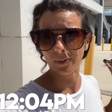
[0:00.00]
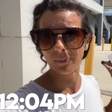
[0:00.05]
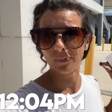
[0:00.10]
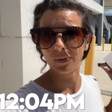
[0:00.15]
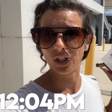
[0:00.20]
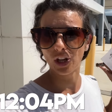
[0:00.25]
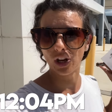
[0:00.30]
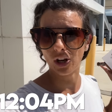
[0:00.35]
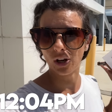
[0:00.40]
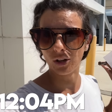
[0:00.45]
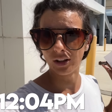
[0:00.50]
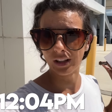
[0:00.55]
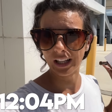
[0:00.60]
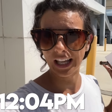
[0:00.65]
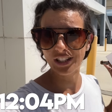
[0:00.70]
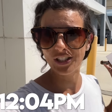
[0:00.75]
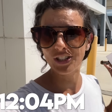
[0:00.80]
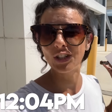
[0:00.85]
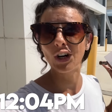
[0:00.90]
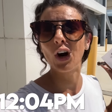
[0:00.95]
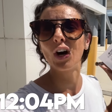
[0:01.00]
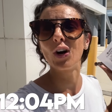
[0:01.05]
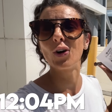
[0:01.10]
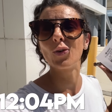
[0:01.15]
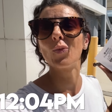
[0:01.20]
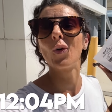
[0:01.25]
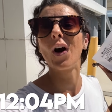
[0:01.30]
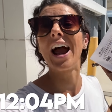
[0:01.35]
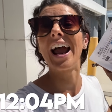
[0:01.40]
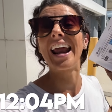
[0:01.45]
So let's start
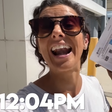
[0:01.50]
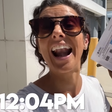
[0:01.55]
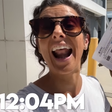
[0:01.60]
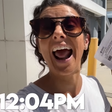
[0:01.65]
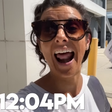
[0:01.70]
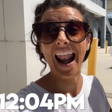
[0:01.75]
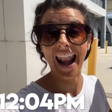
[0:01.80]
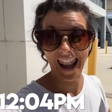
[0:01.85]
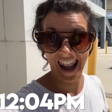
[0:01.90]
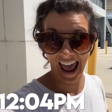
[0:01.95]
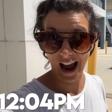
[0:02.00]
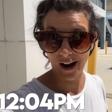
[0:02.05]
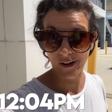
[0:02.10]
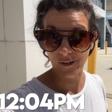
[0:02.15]
right now.